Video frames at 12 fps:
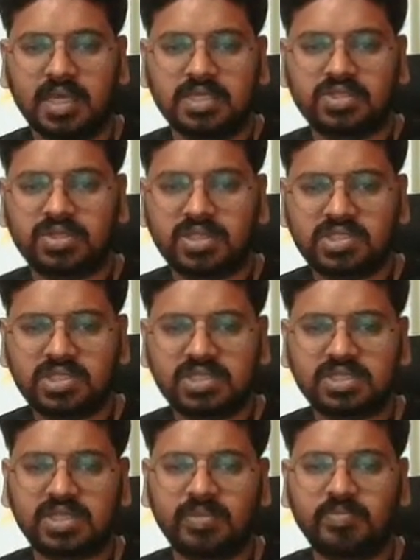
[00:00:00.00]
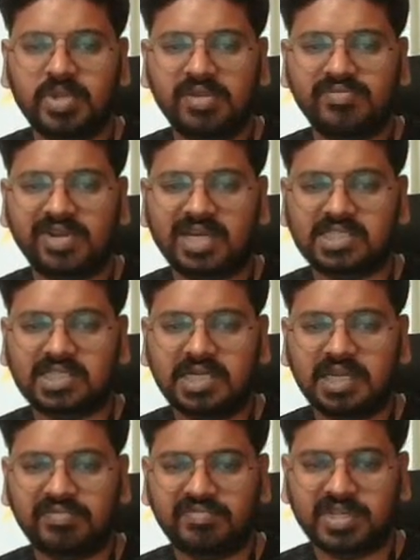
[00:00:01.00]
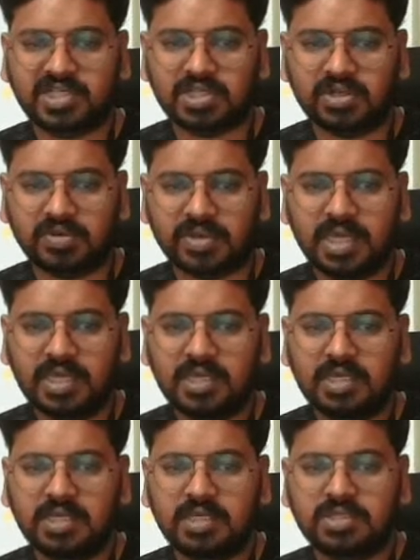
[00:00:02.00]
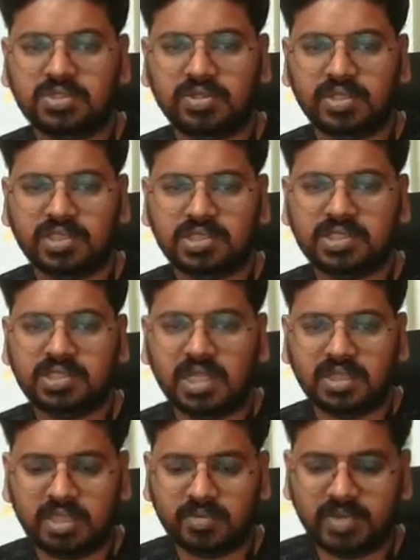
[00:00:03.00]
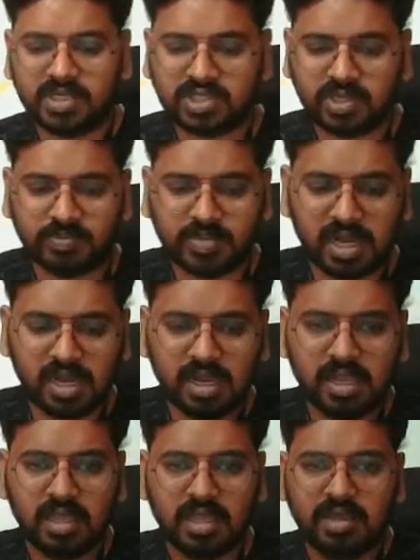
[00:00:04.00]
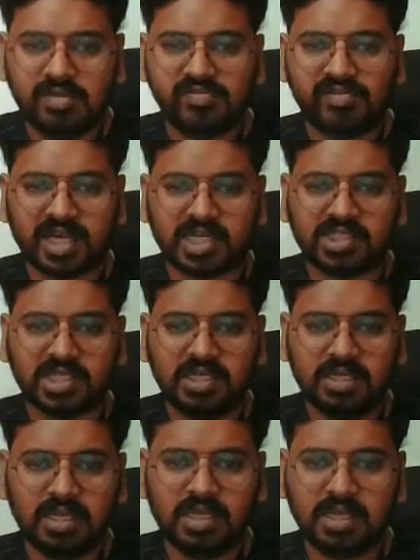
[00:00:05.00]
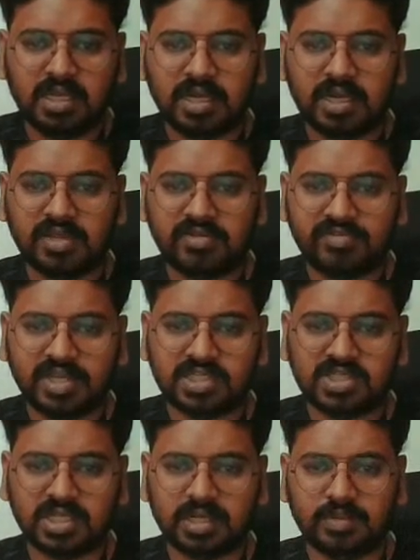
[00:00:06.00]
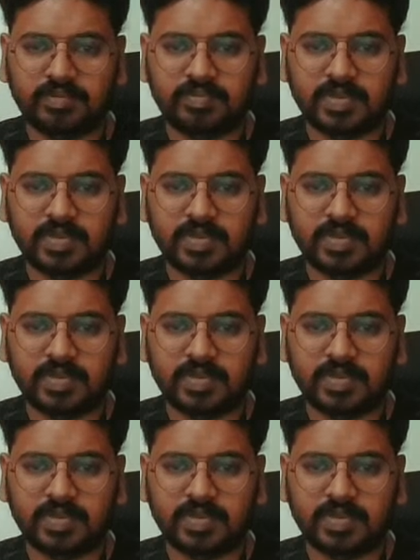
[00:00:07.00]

So this is a simple function definition. Okay, so this is nothing but simple function definition.